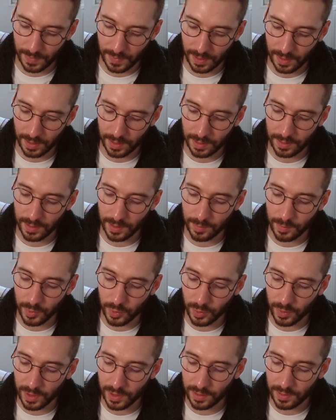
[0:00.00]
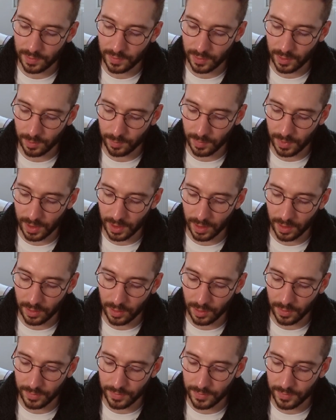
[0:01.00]
I'm doing some kind
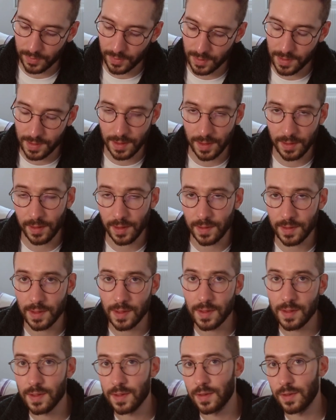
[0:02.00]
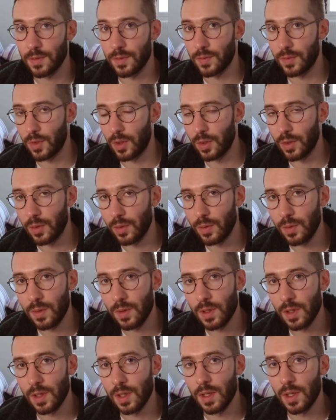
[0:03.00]
of synthesis for you.
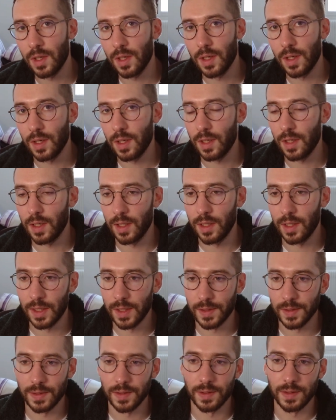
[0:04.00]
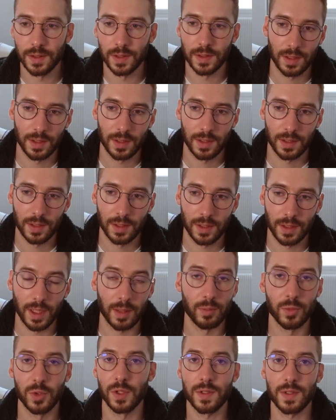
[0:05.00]
And
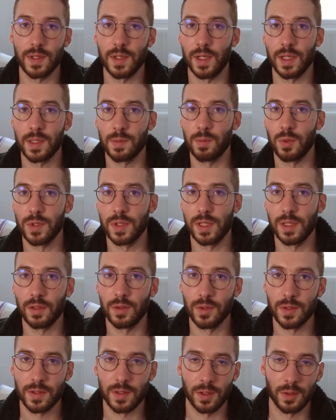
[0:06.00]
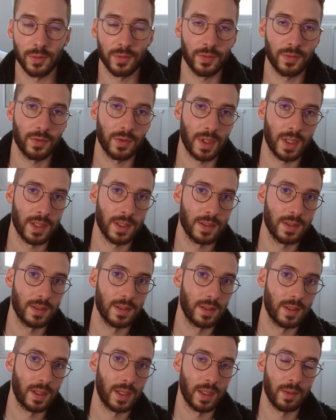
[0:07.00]
I'm just exposing the stuff
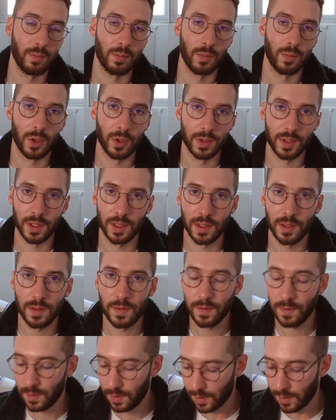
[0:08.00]
as I'm learning it.